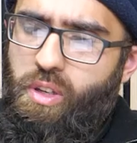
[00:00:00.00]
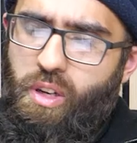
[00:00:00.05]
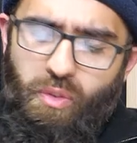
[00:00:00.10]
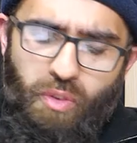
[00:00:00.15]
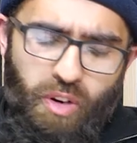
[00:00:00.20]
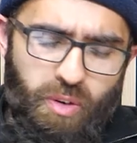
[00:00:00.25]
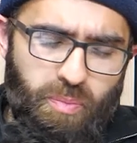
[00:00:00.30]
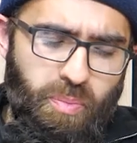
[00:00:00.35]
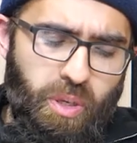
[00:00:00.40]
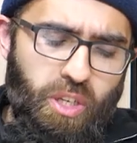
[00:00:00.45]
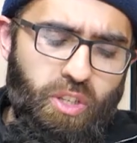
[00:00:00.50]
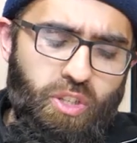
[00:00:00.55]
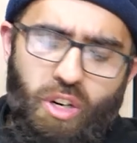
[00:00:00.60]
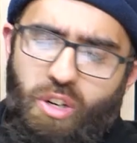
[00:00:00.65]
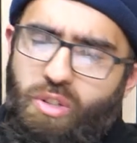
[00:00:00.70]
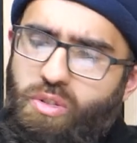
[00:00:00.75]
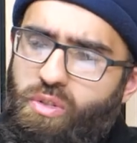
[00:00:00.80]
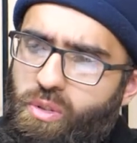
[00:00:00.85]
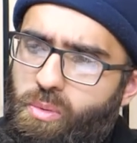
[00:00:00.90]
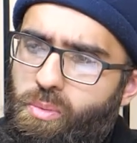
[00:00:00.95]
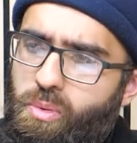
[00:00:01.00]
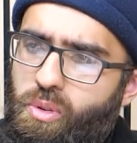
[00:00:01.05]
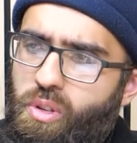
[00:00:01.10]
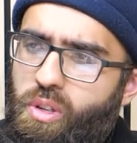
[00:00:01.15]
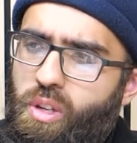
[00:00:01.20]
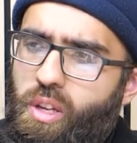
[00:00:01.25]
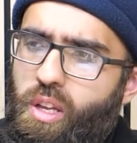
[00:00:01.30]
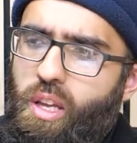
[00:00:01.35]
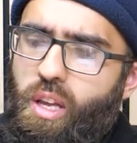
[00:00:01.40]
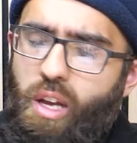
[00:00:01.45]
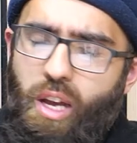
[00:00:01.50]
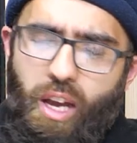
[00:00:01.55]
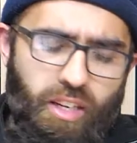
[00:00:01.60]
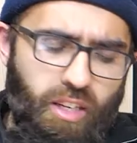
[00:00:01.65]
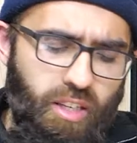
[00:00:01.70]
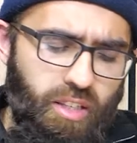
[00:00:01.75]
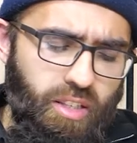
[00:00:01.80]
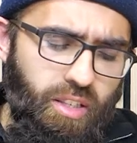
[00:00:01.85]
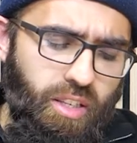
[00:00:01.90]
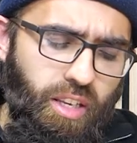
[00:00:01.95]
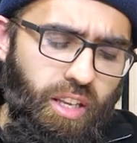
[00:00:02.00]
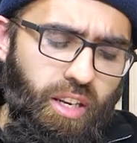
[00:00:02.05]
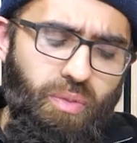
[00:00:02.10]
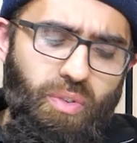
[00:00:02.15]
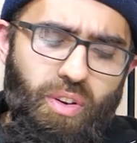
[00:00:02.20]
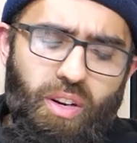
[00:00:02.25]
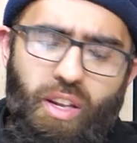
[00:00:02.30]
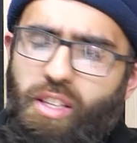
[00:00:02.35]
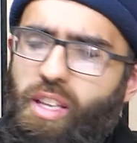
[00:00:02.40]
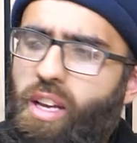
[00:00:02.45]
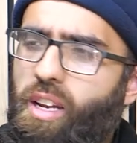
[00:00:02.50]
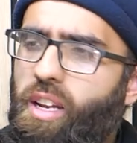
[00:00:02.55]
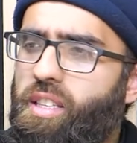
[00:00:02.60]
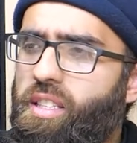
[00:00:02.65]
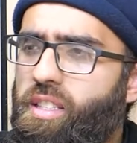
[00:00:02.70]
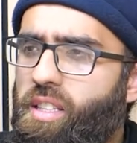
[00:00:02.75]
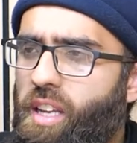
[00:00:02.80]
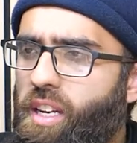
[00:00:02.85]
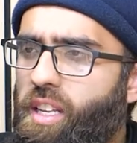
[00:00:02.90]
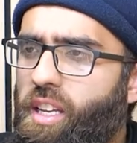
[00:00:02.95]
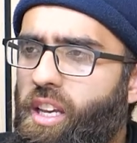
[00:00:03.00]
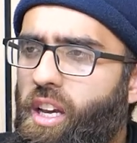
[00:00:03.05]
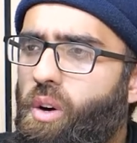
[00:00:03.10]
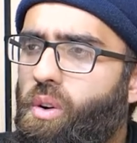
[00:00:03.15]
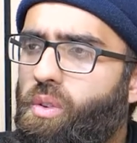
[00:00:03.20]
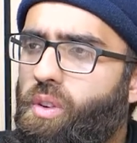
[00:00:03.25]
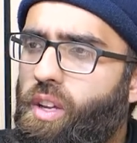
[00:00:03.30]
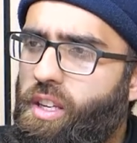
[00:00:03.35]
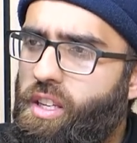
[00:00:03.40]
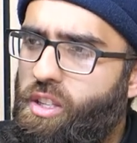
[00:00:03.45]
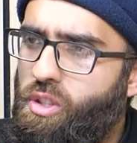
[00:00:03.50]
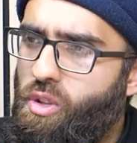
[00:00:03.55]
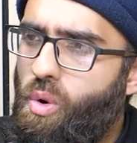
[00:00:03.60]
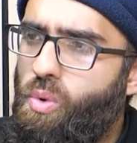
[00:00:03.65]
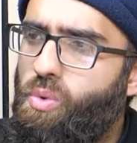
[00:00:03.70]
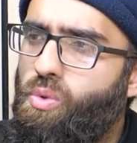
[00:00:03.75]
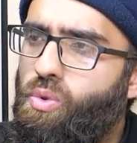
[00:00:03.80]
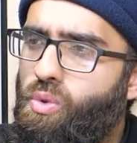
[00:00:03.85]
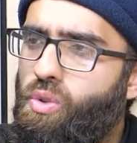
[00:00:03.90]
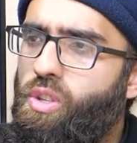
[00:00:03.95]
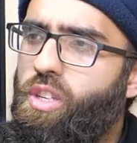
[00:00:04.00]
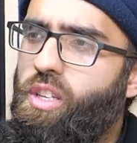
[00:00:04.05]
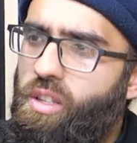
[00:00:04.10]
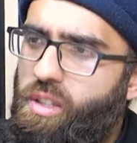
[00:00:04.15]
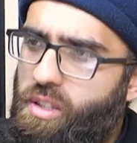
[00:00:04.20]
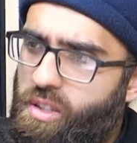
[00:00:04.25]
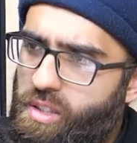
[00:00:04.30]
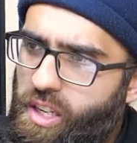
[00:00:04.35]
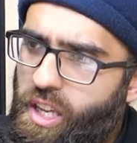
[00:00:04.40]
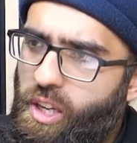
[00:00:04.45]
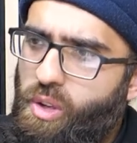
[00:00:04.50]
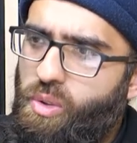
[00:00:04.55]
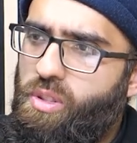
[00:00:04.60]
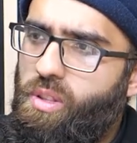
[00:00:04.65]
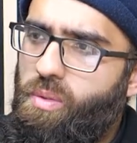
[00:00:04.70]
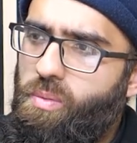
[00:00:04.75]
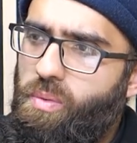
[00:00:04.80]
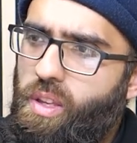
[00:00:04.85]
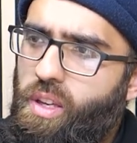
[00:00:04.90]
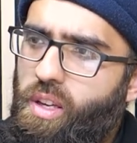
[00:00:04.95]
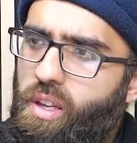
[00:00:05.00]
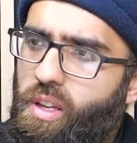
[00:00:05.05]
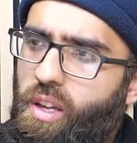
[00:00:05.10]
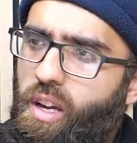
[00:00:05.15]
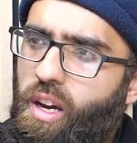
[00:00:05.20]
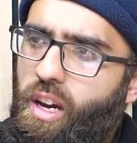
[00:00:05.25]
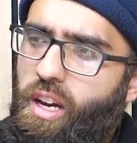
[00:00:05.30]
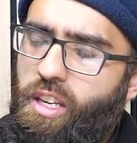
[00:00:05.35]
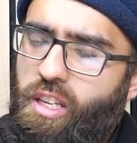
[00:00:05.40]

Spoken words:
read big chunks of the book. I didn't see anything like that standing out or like his own unique take on something.